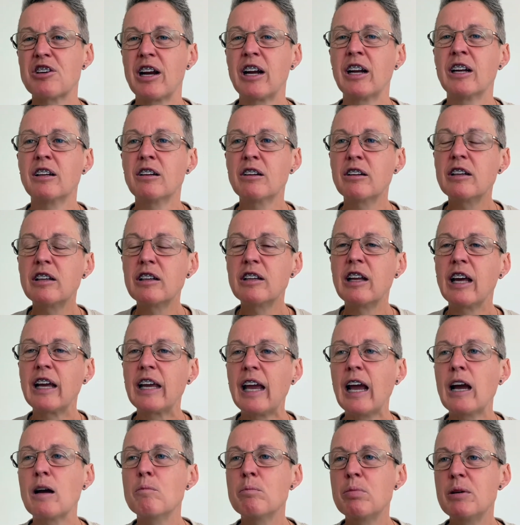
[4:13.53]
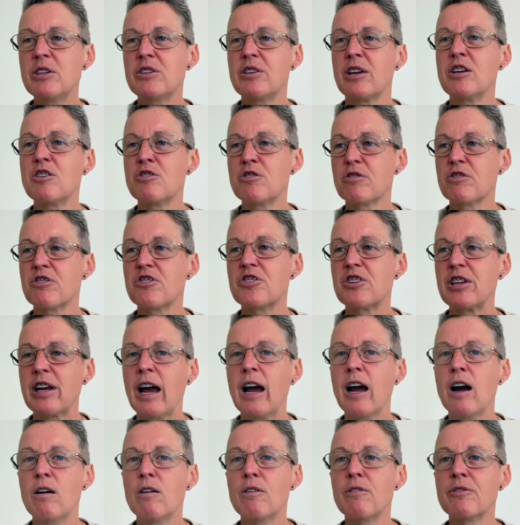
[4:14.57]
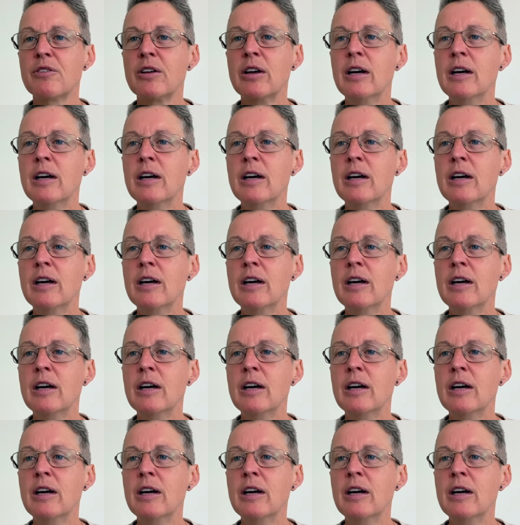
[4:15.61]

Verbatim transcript: and they can be dangerous to health.